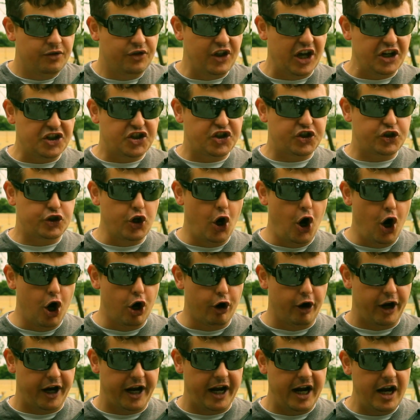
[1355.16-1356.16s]
This
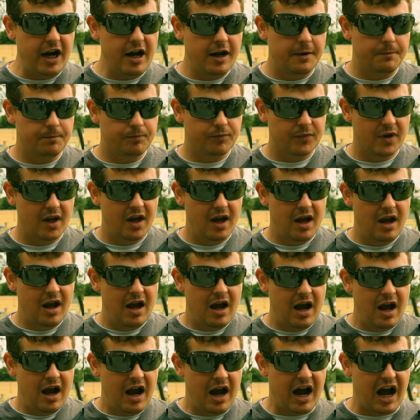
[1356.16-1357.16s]
story
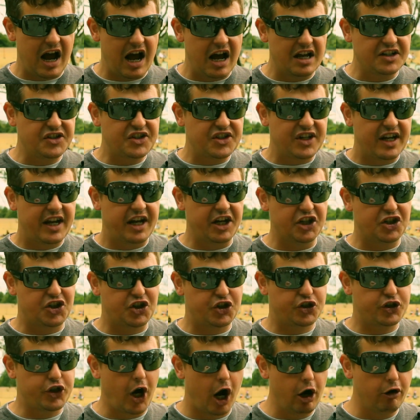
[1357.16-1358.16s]
has
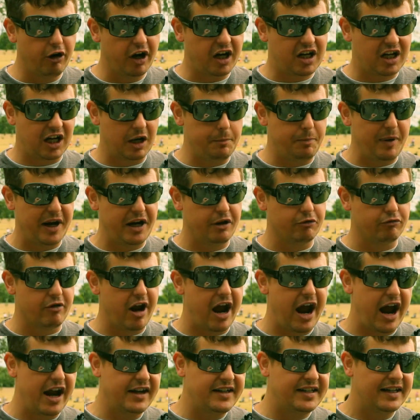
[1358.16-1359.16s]
historically been
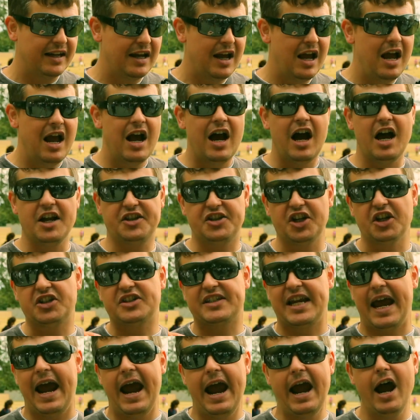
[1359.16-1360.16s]
read as a
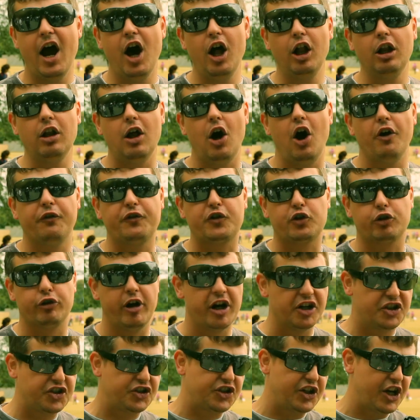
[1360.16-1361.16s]
tale of
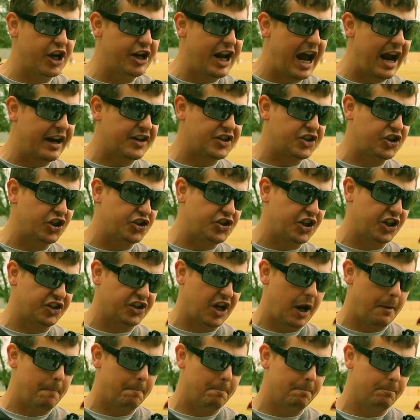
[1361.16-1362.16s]
Christian
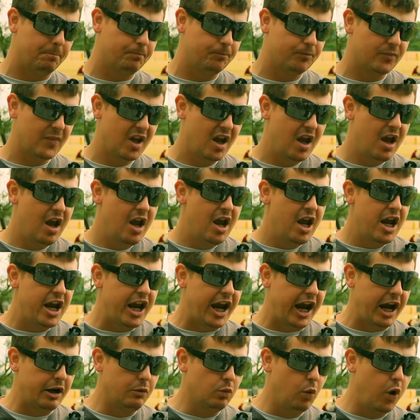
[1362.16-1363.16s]
exorcism,
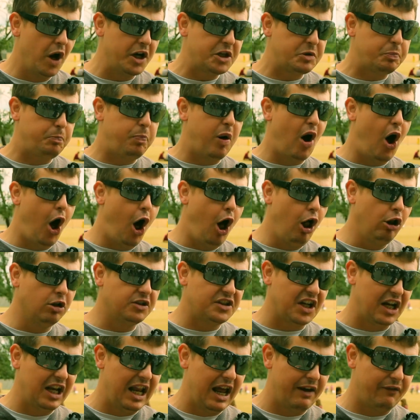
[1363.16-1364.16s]
in which Paul
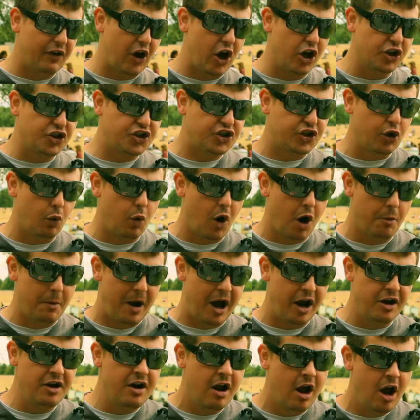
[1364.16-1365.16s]
delivers the
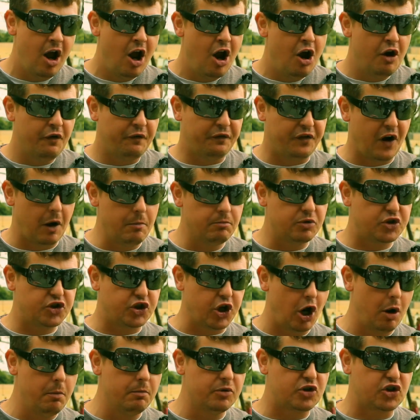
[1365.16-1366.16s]
woman from
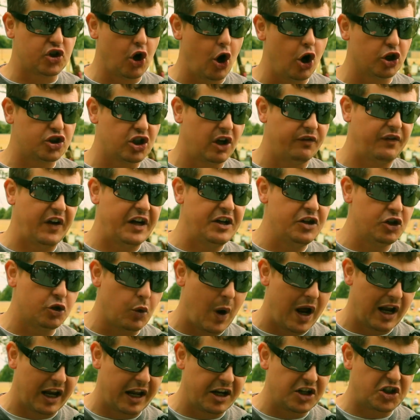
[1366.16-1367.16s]
some sort of
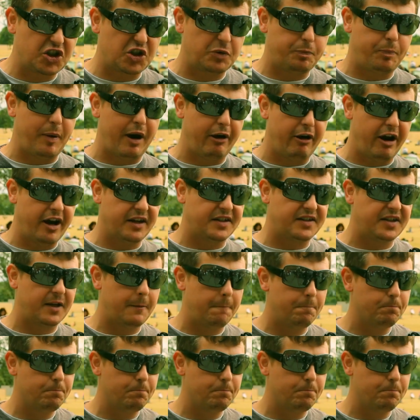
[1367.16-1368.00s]
indwelling spirit,